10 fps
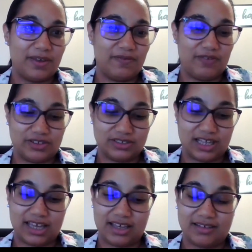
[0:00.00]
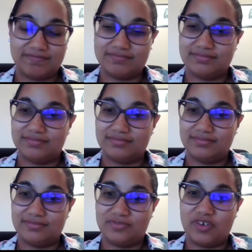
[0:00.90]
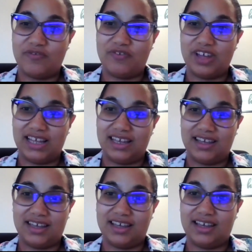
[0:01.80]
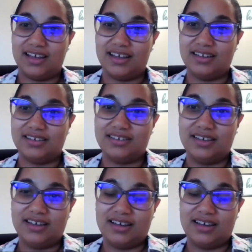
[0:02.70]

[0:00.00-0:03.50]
it feels like fulfilling and